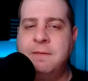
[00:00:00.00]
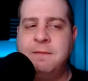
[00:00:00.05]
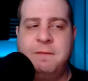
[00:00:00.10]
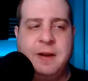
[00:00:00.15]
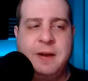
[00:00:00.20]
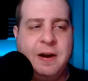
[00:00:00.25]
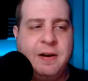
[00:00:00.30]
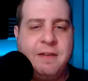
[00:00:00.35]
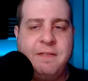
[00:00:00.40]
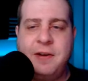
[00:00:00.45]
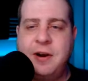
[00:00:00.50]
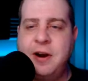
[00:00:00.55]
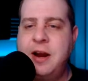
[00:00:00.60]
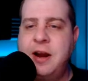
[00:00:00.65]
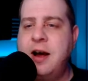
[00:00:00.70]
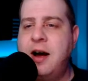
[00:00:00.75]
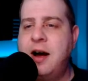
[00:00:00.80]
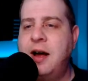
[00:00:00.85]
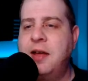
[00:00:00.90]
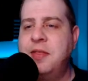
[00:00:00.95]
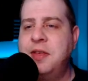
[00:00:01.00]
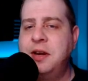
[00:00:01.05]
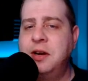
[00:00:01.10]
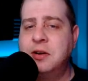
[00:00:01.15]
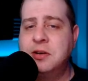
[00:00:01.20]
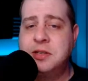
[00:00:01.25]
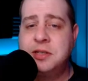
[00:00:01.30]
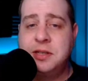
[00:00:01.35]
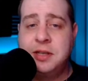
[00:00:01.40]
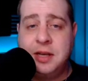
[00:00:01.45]
very, very odd that
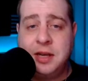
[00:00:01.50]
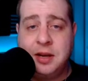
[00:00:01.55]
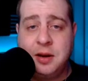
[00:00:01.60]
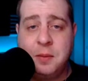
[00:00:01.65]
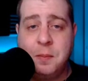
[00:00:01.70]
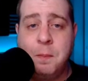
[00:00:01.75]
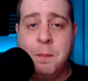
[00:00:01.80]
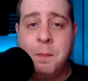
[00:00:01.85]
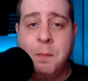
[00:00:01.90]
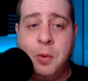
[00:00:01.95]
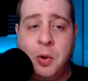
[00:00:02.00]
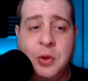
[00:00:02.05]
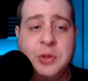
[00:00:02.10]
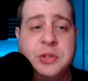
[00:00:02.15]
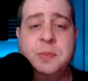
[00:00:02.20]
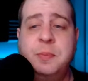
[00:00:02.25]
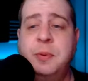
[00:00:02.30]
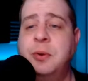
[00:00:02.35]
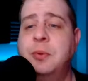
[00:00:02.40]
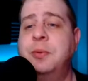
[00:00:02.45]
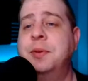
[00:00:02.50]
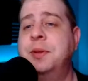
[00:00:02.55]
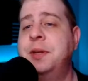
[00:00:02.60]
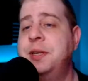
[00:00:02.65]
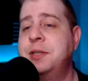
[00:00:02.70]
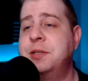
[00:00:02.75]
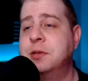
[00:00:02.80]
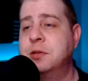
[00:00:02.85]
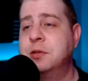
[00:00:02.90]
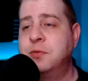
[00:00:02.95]
you're seeing multiple
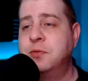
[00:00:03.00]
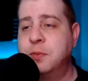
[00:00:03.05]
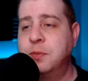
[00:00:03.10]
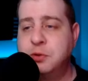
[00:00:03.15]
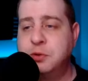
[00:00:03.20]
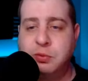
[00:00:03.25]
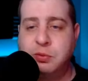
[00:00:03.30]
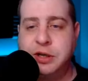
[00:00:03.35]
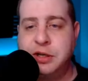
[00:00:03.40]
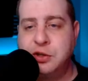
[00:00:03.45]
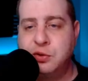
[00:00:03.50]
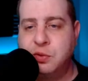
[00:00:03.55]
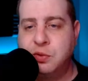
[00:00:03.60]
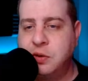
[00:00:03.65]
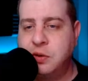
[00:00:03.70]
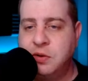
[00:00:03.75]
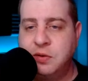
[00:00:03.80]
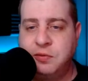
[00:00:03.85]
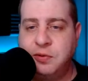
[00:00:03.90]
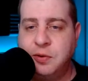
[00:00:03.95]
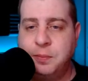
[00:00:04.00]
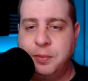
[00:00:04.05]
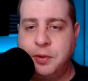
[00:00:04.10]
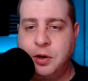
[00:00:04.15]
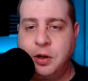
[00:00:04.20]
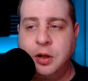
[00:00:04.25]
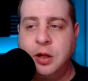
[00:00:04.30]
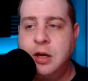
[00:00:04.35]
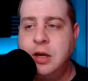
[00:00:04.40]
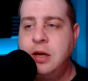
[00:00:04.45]
releases from 2021
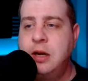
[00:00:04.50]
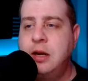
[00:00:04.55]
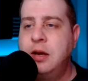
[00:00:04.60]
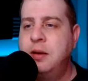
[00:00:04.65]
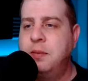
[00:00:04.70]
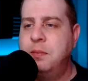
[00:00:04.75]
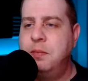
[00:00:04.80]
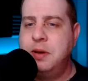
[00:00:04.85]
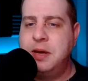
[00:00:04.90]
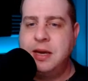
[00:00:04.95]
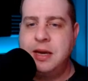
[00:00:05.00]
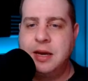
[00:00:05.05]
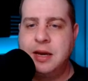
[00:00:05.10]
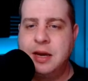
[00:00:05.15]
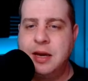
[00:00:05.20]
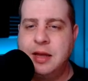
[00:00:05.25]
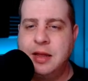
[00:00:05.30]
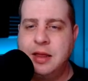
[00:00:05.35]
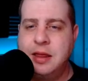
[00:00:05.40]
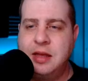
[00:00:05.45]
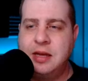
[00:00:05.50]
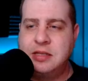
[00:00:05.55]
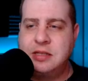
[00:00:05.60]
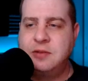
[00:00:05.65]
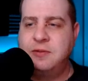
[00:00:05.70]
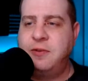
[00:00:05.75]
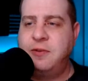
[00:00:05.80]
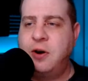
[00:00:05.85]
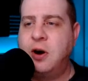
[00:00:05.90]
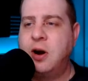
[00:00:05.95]
football being this
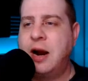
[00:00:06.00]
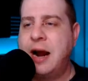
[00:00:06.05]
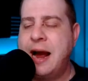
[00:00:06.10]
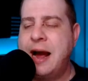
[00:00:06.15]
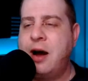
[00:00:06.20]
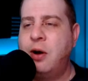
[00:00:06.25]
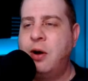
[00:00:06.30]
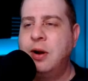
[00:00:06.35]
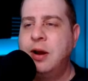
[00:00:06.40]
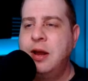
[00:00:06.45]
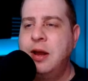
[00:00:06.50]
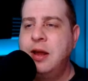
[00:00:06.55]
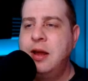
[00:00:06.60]
far out.